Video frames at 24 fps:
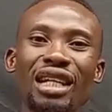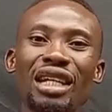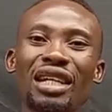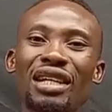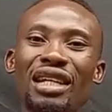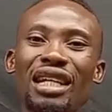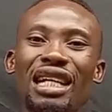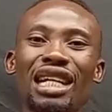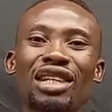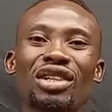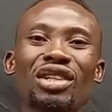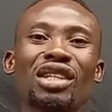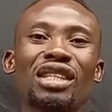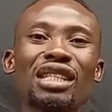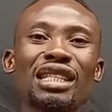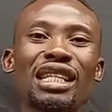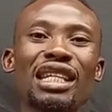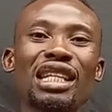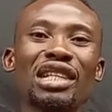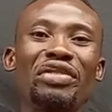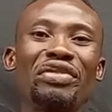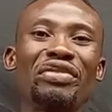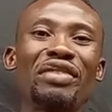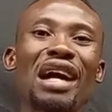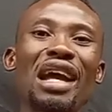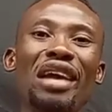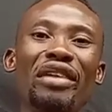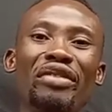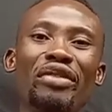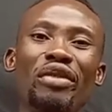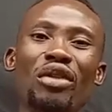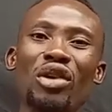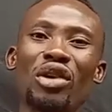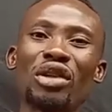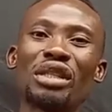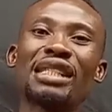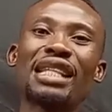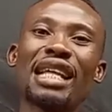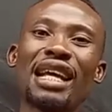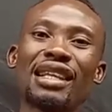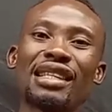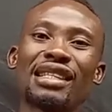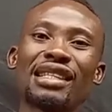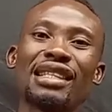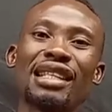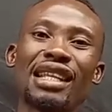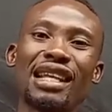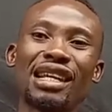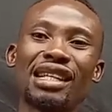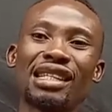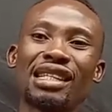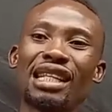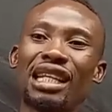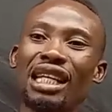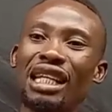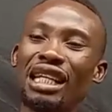You can just get 5 or 10 snails,